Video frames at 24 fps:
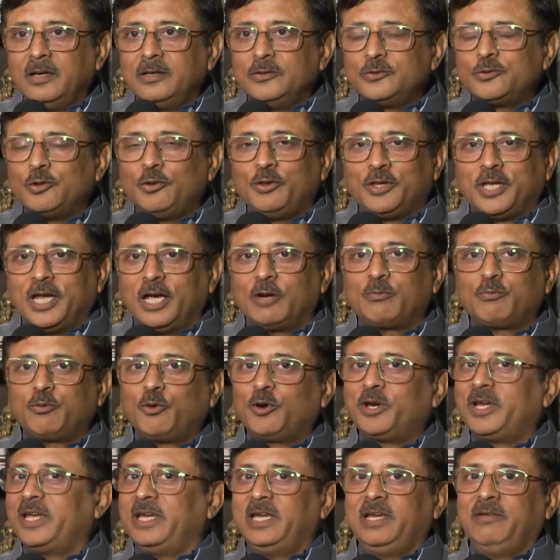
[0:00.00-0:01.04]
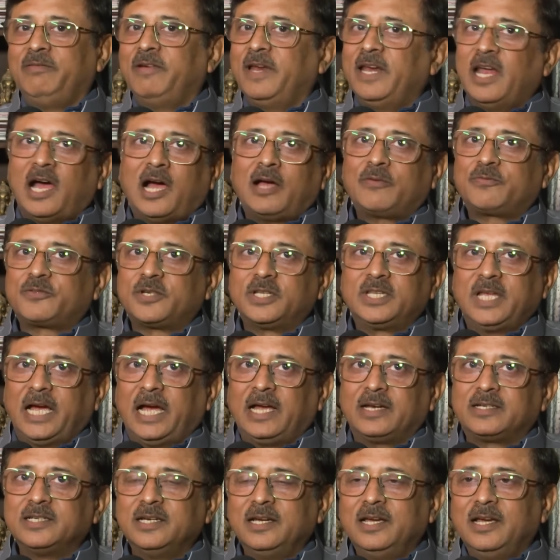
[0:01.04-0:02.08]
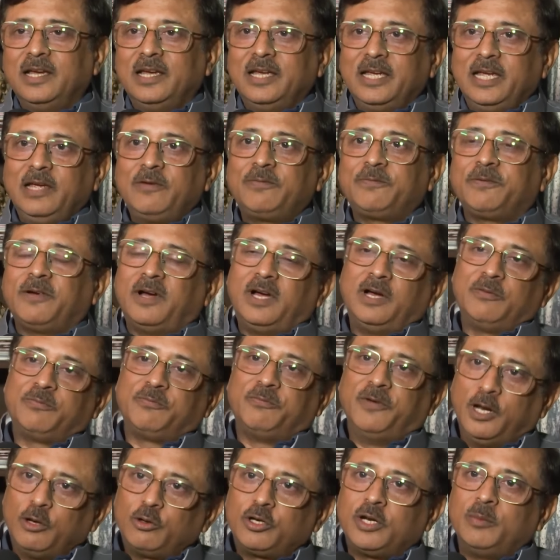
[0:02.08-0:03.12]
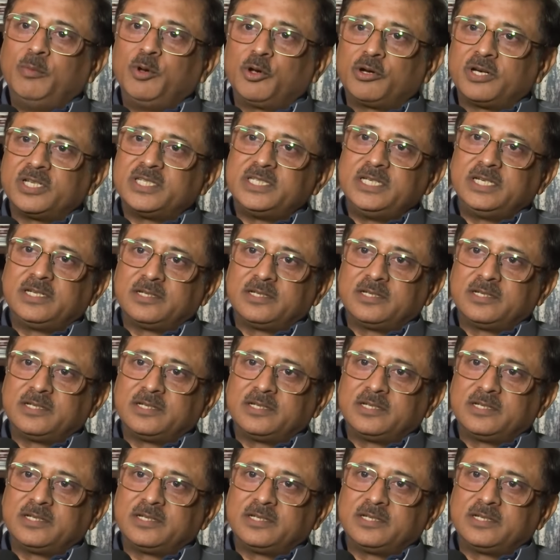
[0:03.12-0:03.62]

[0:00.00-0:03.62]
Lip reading: So therefore, even after that, if a fellow democracy